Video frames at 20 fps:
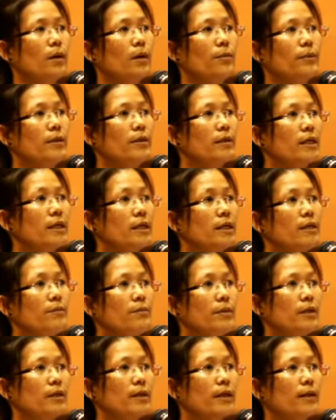that the
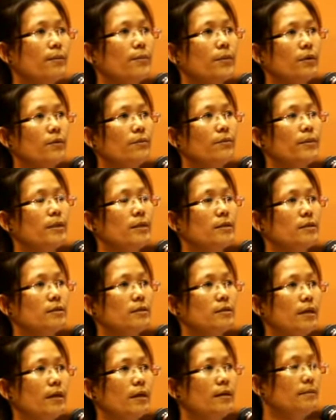contract must
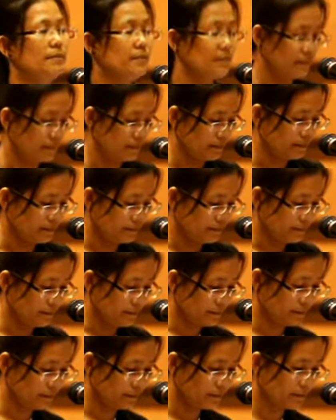be agreed by two
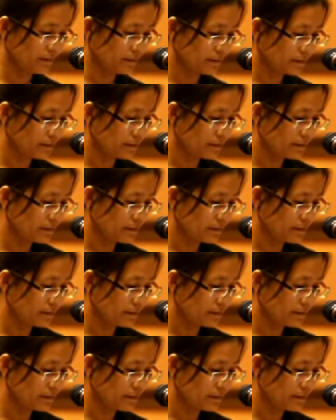parties.